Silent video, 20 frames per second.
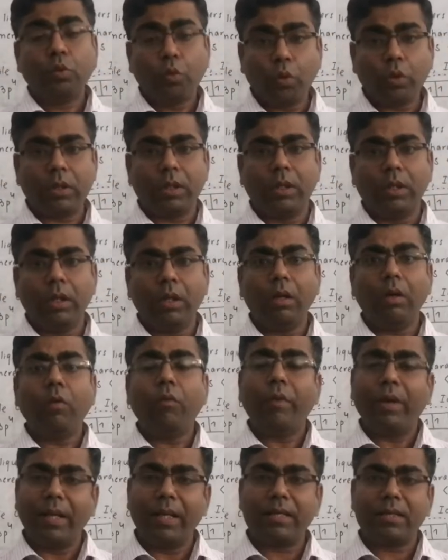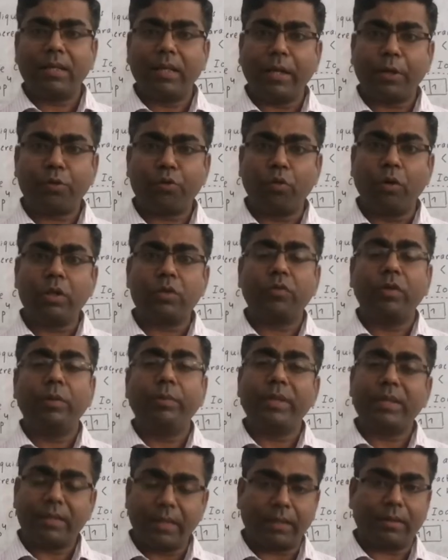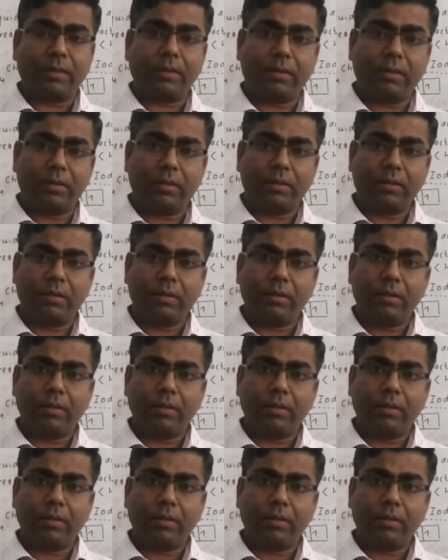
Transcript: Total valence electrons will be 6.